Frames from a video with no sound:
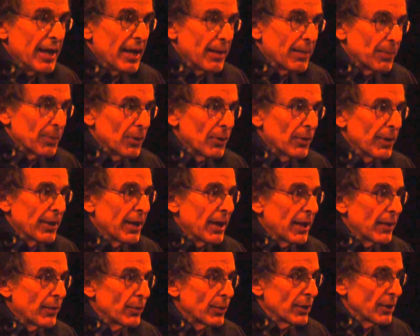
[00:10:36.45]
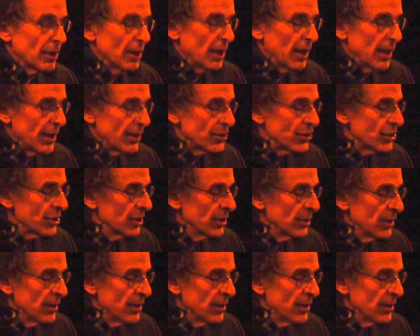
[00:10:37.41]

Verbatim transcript: April and I realized